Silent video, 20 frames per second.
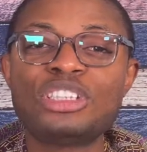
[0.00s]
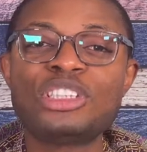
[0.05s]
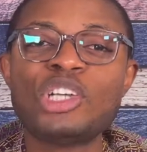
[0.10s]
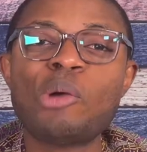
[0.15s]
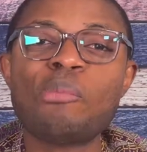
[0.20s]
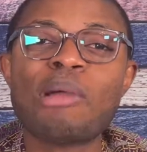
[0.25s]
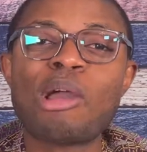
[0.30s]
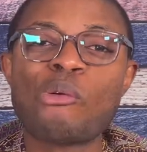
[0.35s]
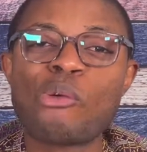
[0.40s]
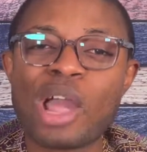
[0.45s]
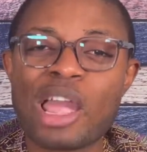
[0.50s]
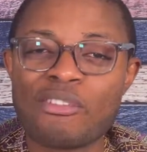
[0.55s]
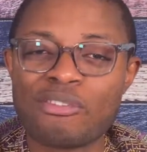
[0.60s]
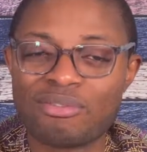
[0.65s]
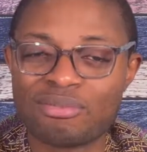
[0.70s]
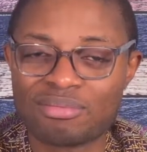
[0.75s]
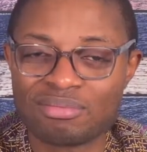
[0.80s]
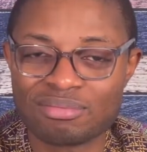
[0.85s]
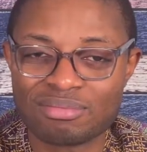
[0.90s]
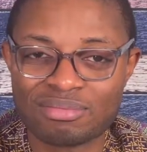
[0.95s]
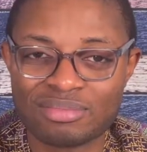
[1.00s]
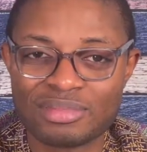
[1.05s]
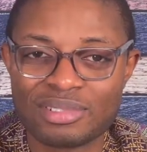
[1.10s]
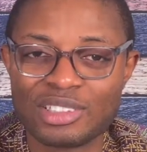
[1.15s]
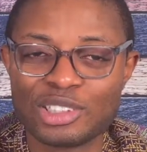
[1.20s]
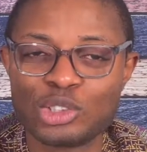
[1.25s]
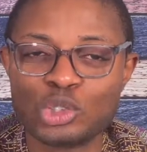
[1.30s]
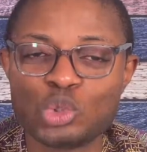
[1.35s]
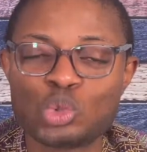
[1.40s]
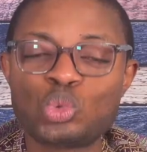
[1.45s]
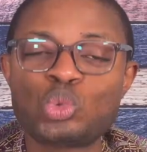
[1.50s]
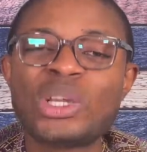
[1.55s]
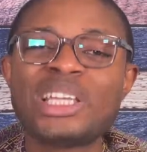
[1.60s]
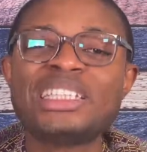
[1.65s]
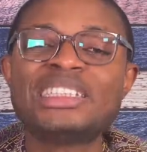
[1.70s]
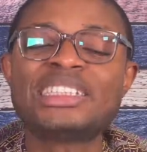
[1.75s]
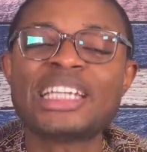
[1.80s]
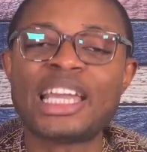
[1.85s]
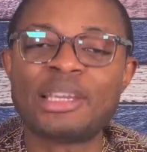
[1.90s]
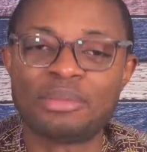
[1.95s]
tell my wife
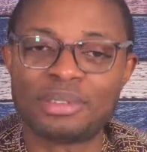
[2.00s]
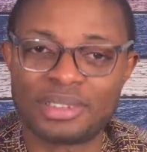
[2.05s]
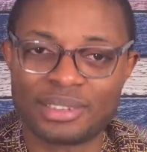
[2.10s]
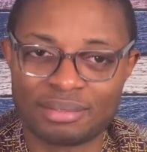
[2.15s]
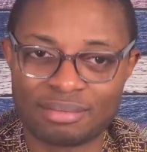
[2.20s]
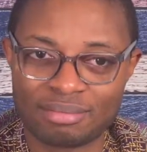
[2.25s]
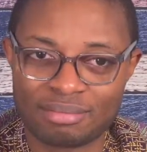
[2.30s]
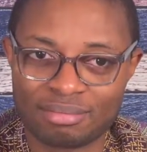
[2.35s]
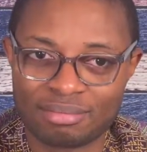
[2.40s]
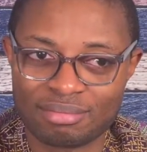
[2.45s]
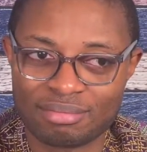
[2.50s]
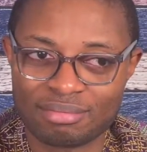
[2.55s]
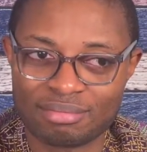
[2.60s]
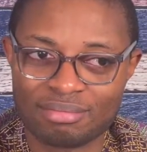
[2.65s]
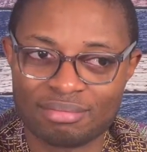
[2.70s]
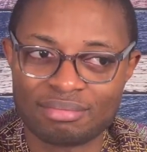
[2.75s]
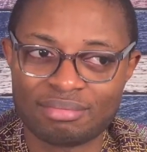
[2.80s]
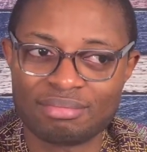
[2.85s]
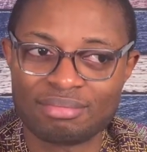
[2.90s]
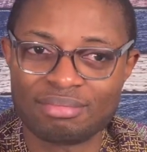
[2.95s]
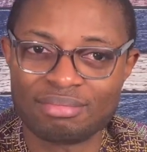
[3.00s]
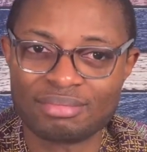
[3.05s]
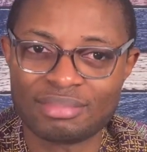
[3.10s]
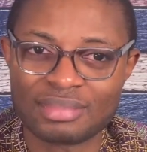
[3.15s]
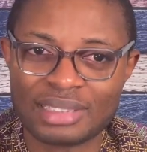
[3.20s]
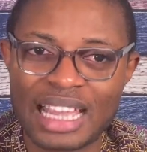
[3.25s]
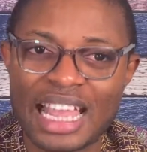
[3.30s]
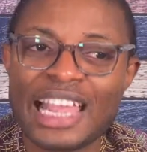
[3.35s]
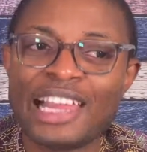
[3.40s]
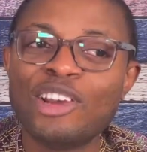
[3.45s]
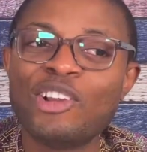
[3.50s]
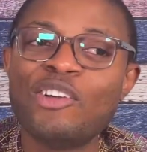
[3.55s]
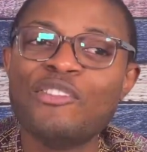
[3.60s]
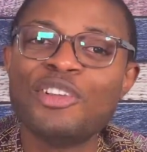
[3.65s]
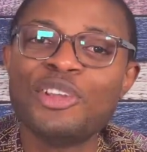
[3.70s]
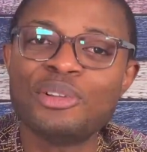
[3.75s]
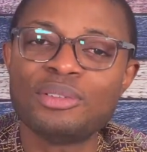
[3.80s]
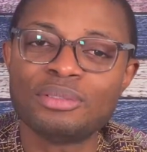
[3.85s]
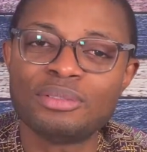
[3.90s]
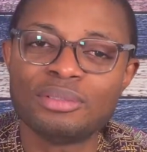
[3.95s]
20 times, I love you.